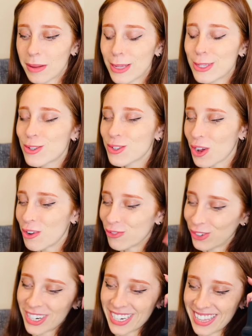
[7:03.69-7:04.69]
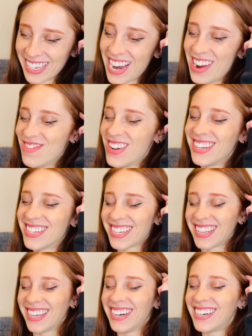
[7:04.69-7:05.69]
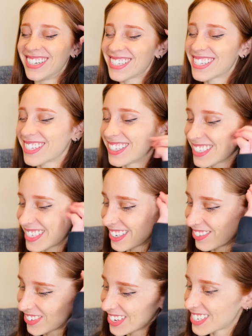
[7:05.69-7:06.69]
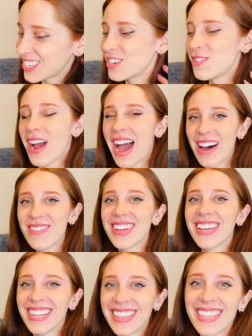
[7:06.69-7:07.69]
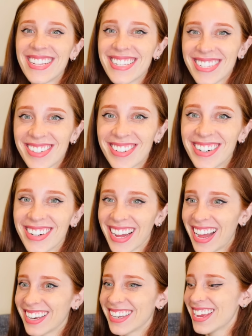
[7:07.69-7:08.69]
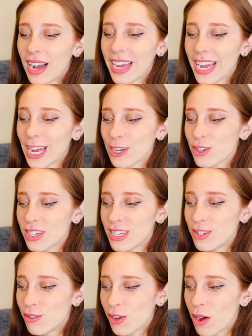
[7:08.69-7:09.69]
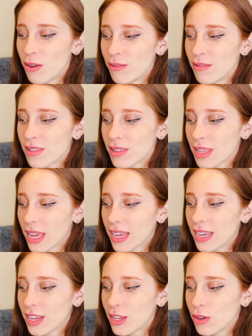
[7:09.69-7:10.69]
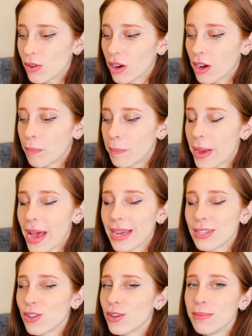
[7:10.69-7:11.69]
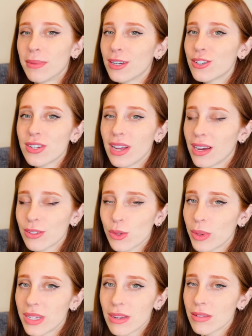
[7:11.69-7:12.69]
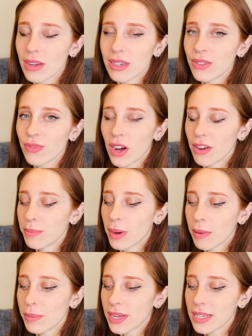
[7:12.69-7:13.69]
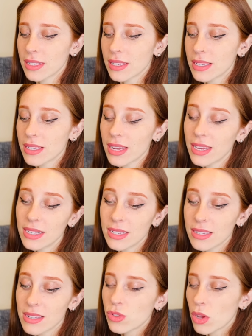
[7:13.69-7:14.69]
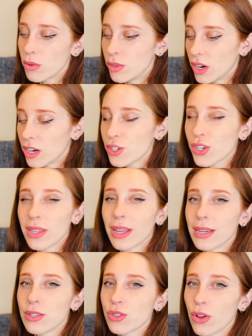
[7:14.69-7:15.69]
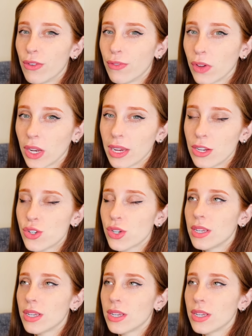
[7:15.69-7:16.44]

It's so funny that I mentioned the hardstyle stuff because you have it in this song, and I actually don't think you can compare too much now to Windows 95 Man, because this is so Dutch and that is so Finnish.